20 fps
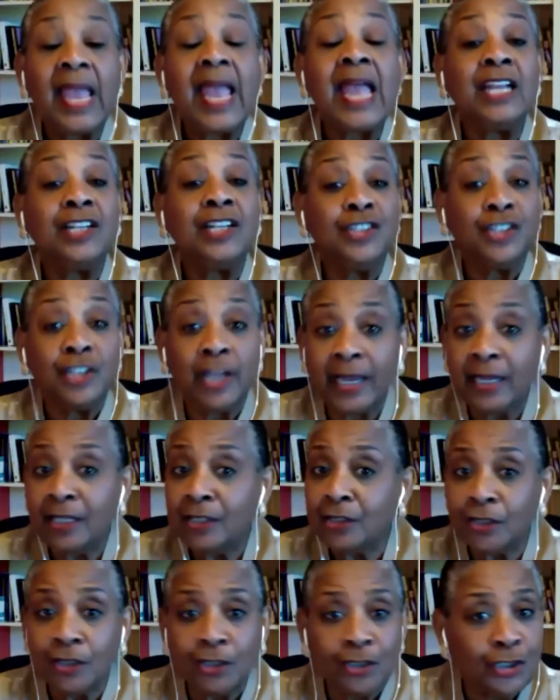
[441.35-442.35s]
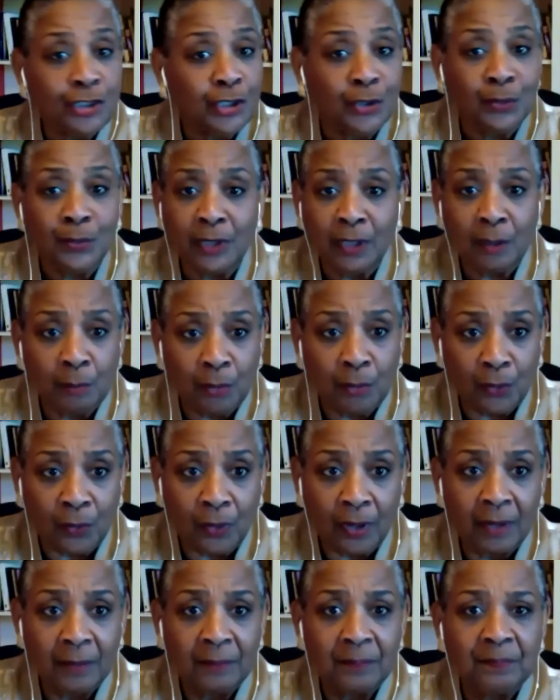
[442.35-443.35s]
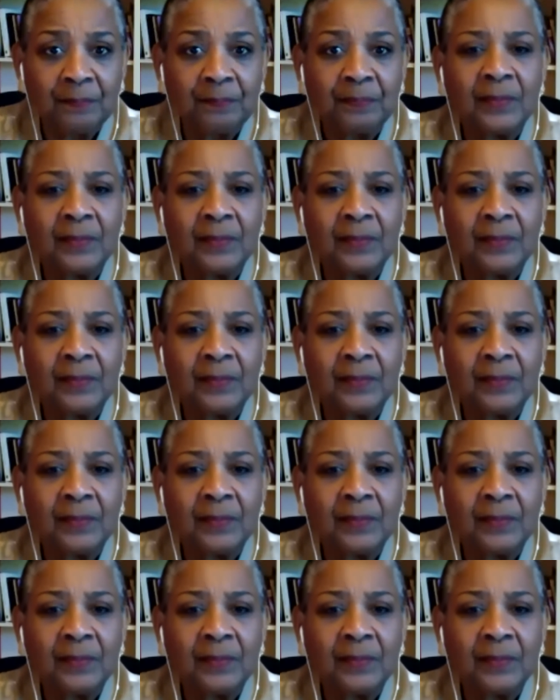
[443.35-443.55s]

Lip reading: and changes you will abhor.